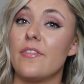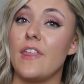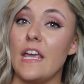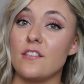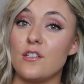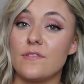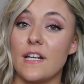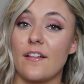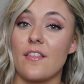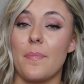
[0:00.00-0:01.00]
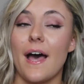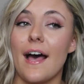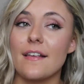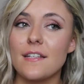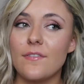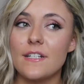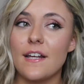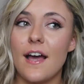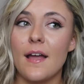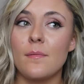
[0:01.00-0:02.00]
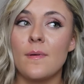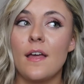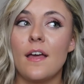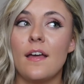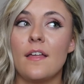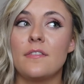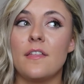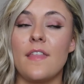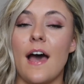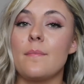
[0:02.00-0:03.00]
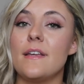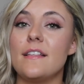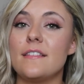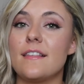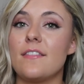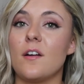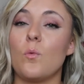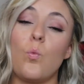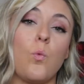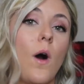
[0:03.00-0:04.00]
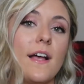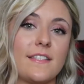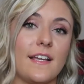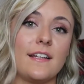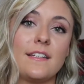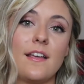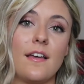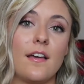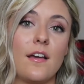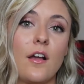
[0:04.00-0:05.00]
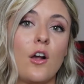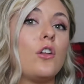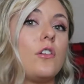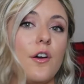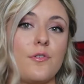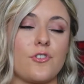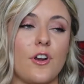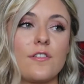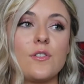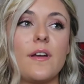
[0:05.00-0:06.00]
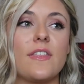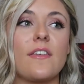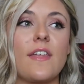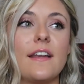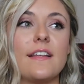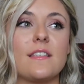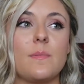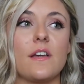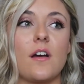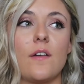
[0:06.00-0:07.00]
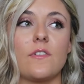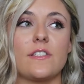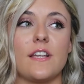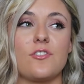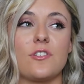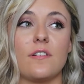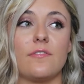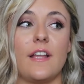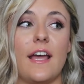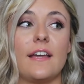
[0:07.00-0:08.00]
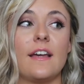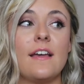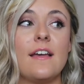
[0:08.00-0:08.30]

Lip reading: things you've said in the past every time, then that means that there wasn't closure. So I think that needs to be a conversation of like,